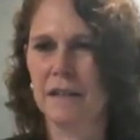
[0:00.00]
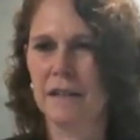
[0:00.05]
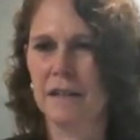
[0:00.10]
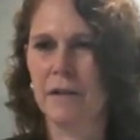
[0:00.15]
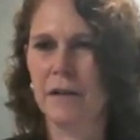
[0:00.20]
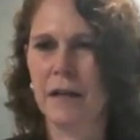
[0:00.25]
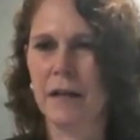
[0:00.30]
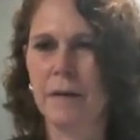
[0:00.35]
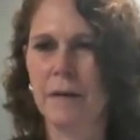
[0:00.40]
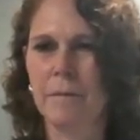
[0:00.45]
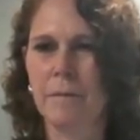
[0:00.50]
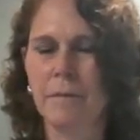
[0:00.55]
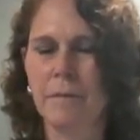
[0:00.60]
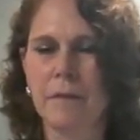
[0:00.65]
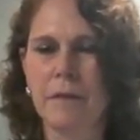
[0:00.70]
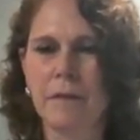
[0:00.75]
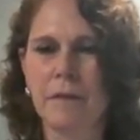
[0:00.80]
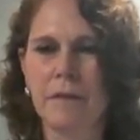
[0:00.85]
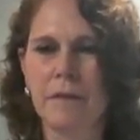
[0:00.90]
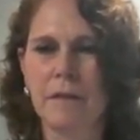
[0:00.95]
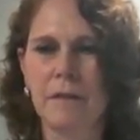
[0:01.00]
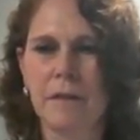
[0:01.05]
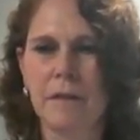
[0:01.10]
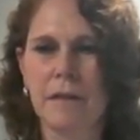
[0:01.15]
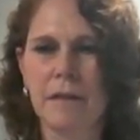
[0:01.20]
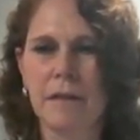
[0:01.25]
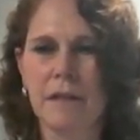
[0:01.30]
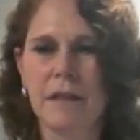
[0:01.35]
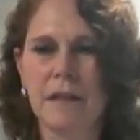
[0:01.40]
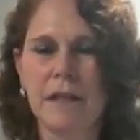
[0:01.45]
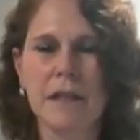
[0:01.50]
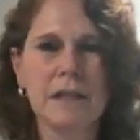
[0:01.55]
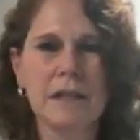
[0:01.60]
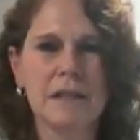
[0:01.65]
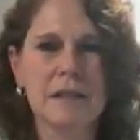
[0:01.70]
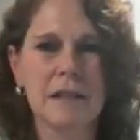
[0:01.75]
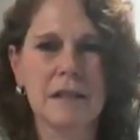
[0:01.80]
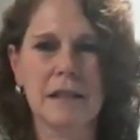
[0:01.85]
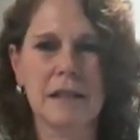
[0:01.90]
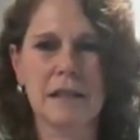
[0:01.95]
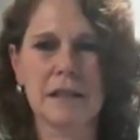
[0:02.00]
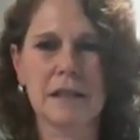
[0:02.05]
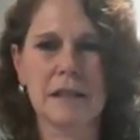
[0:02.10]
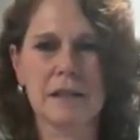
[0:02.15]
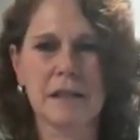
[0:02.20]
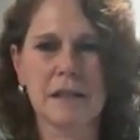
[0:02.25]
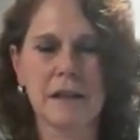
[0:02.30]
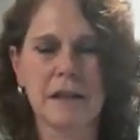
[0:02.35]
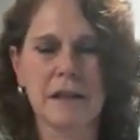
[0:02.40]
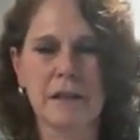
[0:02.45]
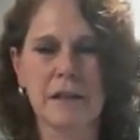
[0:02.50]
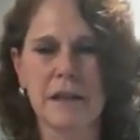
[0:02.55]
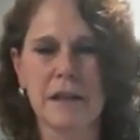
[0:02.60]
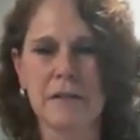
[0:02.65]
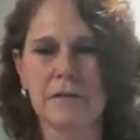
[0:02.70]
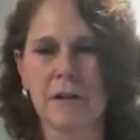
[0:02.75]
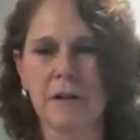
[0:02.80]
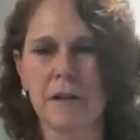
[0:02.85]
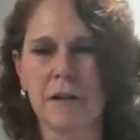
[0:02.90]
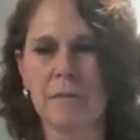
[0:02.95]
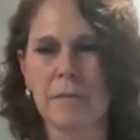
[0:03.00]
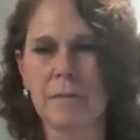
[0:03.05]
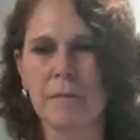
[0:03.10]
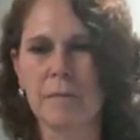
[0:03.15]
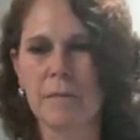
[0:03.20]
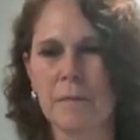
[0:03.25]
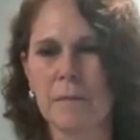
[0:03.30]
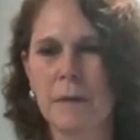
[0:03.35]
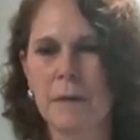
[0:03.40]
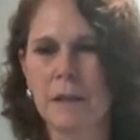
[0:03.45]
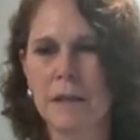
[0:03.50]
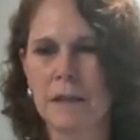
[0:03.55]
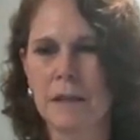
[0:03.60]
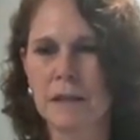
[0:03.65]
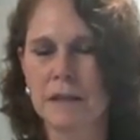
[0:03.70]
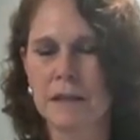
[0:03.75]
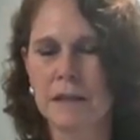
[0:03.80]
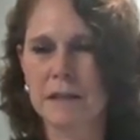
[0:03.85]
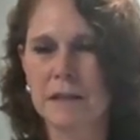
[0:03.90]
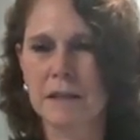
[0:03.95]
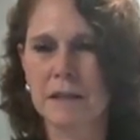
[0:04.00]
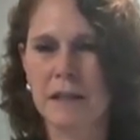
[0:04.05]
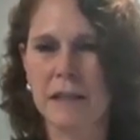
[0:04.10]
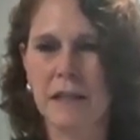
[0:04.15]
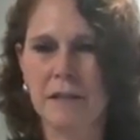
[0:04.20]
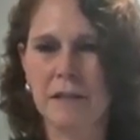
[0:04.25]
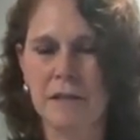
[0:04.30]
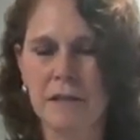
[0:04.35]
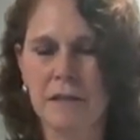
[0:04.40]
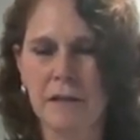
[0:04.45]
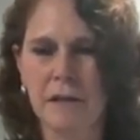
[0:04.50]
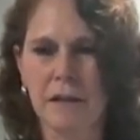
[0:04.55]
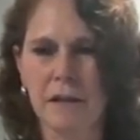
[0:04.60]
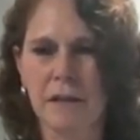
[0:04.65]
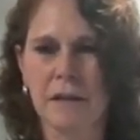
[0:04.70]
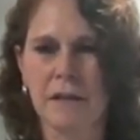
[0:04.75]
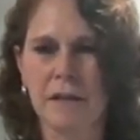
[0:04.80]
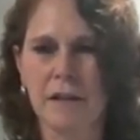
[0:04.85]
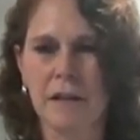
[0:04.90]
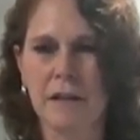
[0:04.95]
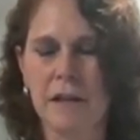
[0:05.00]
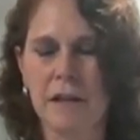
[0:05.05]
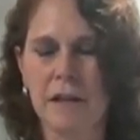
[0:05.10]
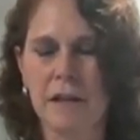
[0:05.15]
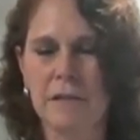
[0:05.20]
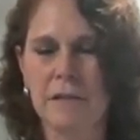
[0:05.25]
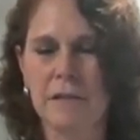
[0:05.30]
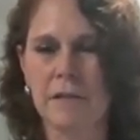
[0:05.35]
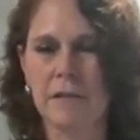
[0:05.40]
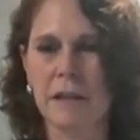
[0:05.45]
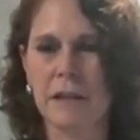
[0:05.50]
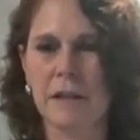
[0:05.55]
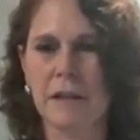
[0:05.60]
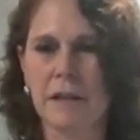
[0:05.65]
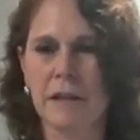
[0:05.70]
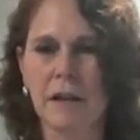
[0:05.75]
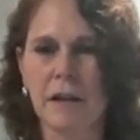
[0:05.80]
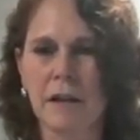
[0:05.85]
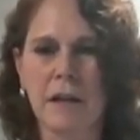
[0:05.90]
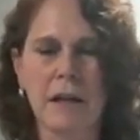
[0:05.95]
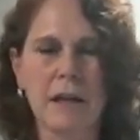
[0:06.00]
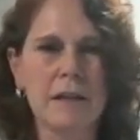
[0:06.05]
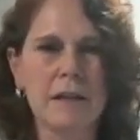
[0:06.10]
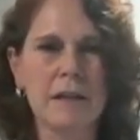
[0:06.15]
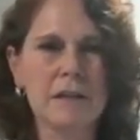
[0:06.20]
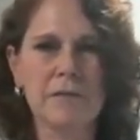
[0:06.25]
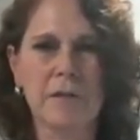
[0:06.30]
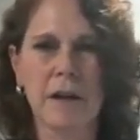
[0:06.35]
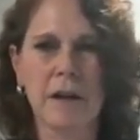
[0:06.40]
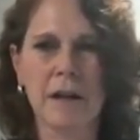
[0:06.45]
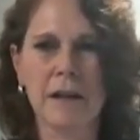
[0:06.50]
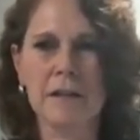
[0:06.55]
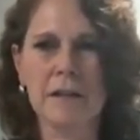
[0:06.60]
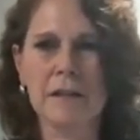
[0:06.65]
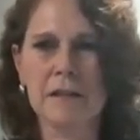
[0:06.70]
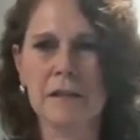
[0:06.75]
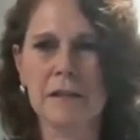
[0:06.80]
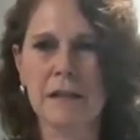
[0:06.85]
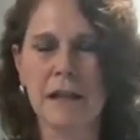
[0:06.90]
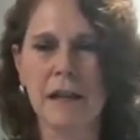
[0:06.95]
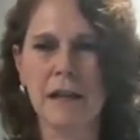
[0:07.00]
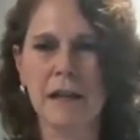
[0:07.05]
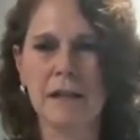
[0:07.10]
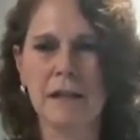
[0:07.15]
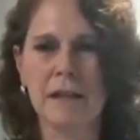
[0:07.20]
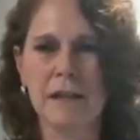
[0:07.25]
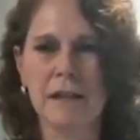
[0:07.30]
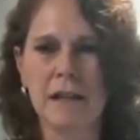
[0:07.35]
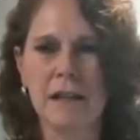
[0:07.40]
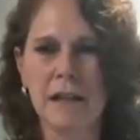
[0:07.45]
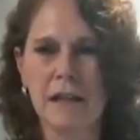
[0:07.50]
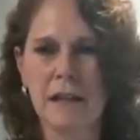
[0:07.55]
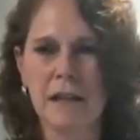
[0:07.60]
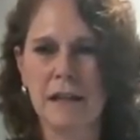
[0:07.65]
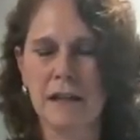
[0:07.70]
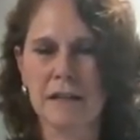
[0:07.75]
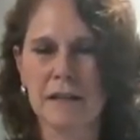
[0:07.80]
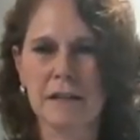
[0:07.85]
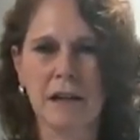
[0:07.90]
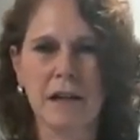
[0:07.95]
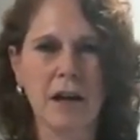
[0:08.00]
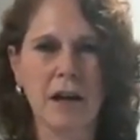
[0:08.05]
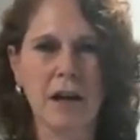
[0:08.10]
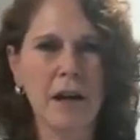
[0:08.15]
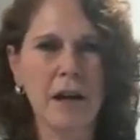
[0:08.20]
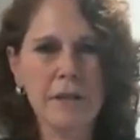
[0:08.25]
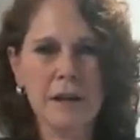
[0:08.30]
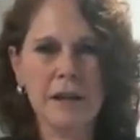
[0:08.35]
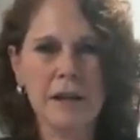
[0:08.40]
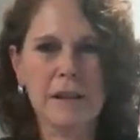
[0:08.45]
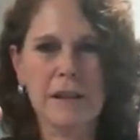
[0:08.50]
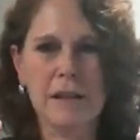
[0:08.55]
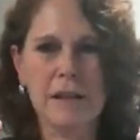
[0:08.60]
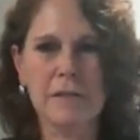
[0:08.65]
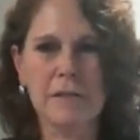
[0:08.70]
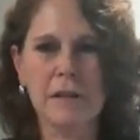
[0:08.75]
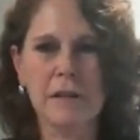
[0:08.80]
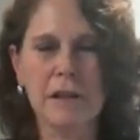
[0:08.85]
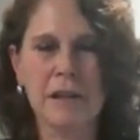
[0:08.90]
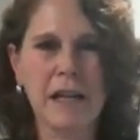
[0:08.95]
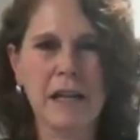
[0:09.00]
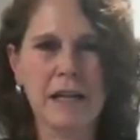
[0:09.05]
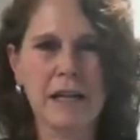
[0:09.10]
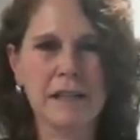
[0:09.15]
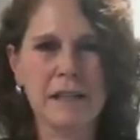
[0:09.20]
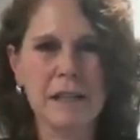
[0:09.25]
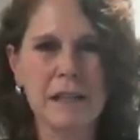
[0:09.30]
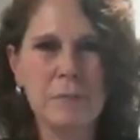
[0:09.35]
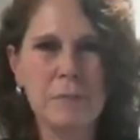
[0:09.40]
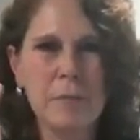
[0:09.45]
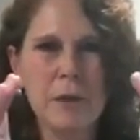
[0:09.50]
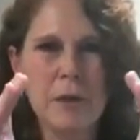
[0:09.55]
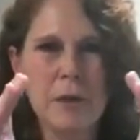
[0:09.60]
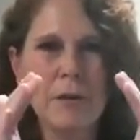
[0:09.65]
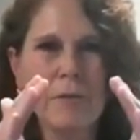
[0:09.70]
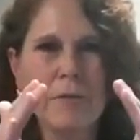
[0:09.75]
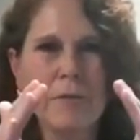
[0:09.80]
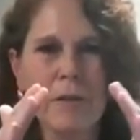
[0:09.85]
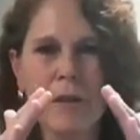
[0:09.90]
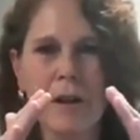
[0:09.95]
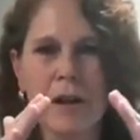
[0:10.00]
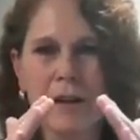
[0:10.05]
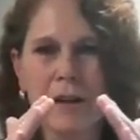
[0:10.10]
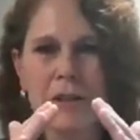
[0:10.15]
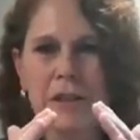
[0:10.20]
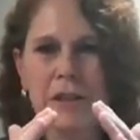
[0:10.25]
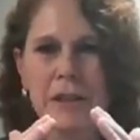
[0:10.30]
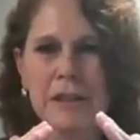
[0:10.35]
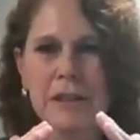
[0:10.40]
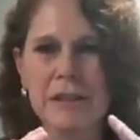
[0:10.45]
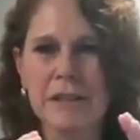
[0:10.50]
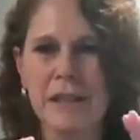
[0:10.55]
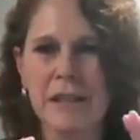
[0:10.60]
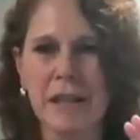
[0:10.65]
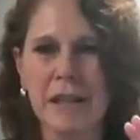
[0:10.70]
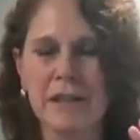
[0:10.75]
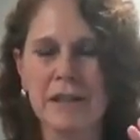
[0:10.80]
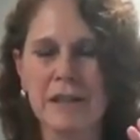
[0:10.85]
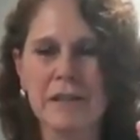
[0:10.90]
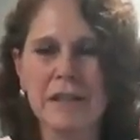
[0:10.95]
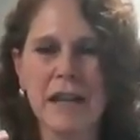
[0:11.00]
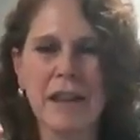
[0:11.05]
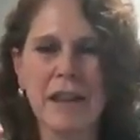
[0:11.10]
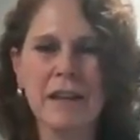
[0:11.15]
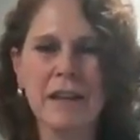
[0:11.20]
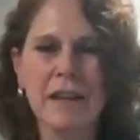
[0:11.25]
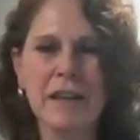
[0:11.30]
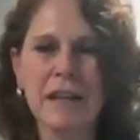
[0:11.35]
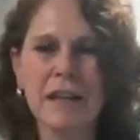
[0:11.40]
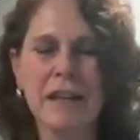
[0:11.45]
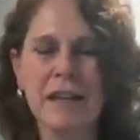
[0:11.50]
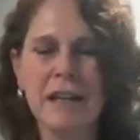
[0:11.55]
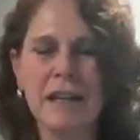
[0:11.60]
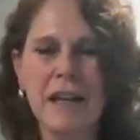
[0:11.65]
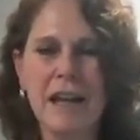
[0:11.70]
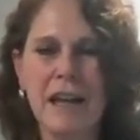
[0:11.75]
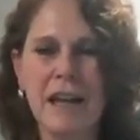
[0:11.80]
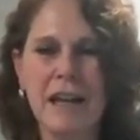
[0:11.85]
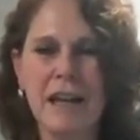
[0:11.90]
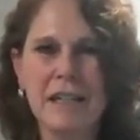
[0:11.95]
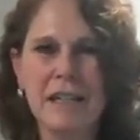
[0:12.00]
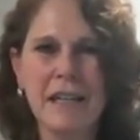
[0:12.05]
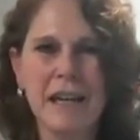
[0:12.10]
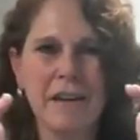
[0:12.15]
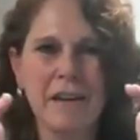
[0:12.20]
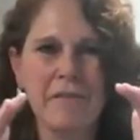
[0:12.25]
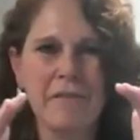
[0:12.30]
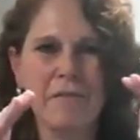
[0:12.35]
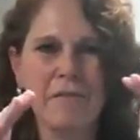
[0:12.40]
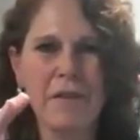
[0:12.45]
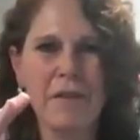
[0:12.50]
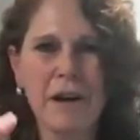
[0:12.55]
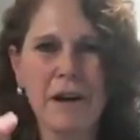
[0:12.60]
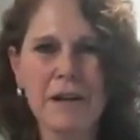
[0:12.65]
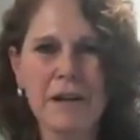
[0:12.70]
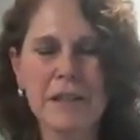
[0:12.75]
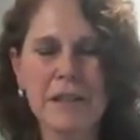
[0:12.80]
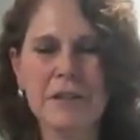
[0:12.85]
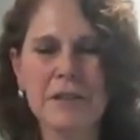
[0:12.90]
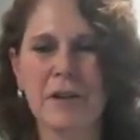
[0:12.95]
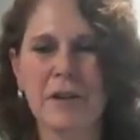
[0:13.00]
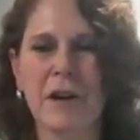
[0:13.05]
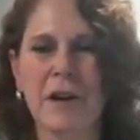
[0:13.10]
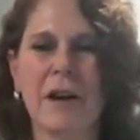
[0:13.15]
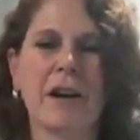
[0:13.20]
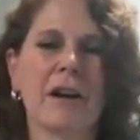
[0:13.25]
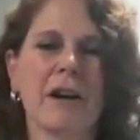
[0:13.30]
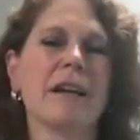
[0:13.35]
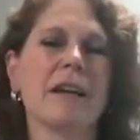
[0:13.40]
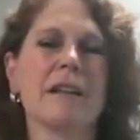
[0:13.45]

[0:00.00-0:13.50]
Okay, this is a cathedral. This is the cathedral in Reims, France, and it's a Gothic cathedral, and it has these beautiful arches, and they're delicate and yet very strong.